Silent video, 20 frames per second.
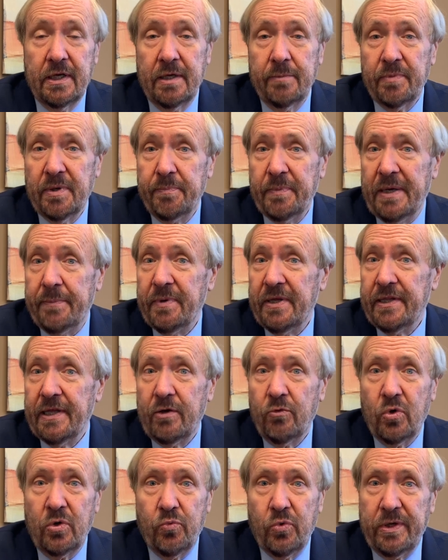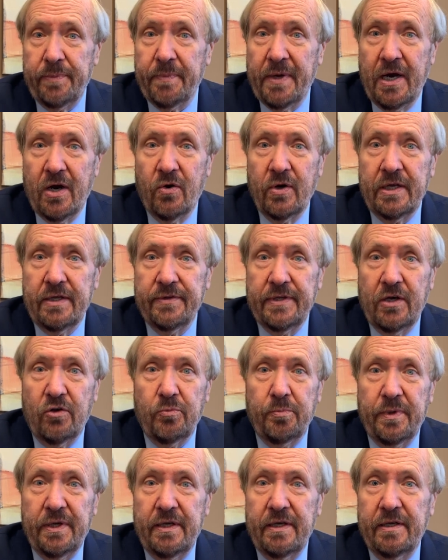but maybe they would remarry and they'll
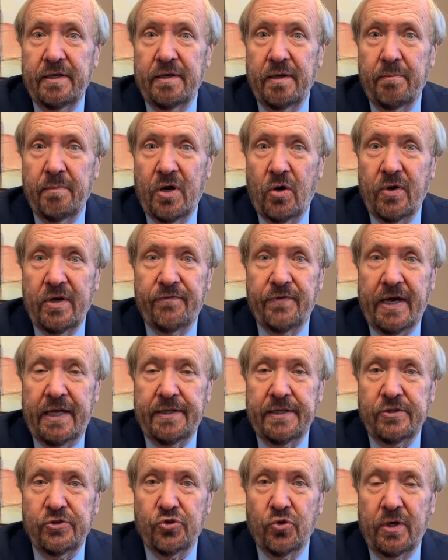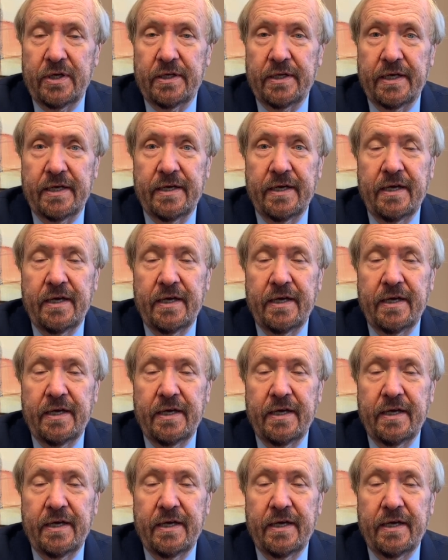be married finally jointly.